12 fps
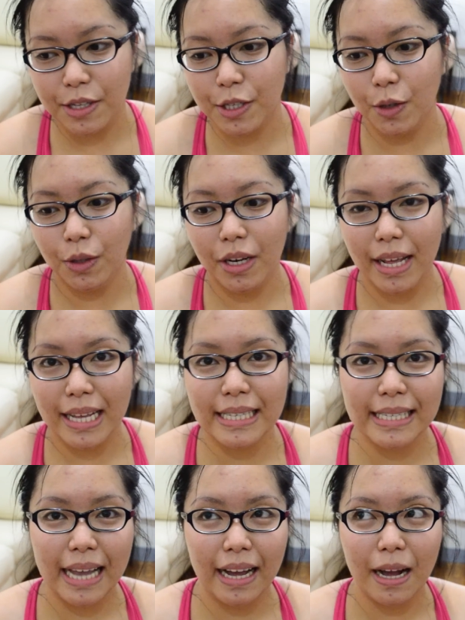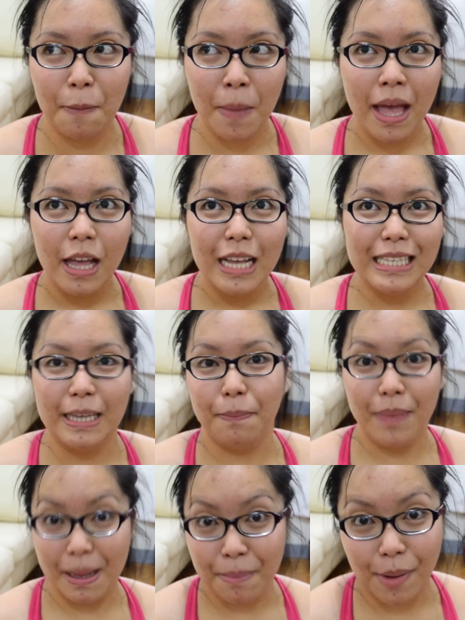So today is
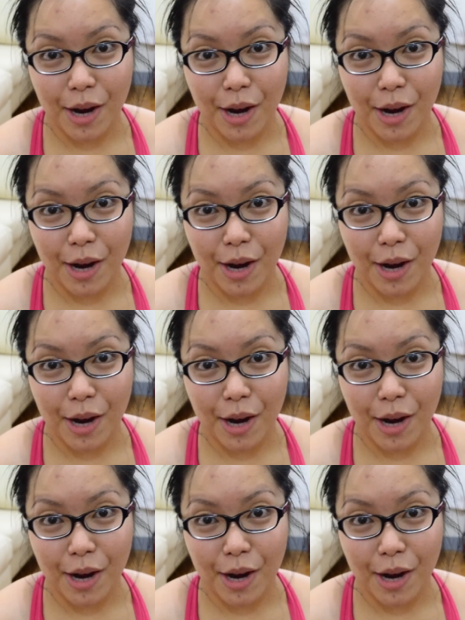September.